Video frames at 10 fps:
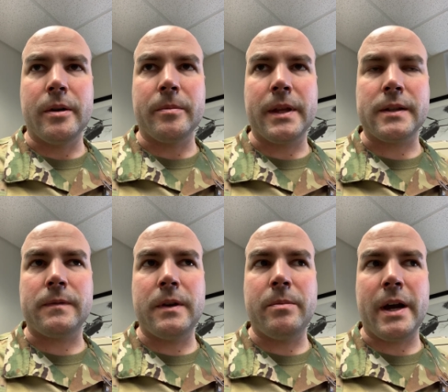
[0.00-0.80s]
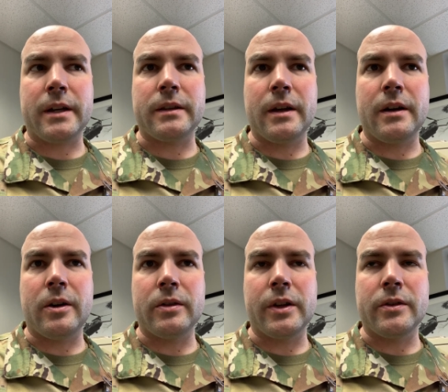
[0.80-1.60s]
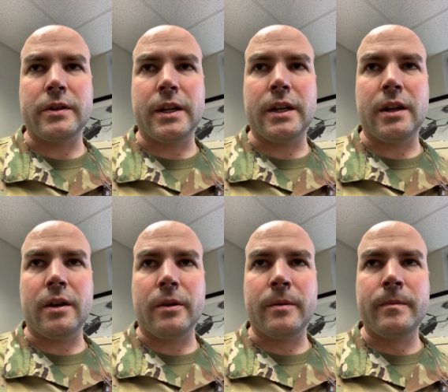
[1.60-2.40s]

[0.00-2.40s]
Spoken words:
That's feedback that our leaders need to hear.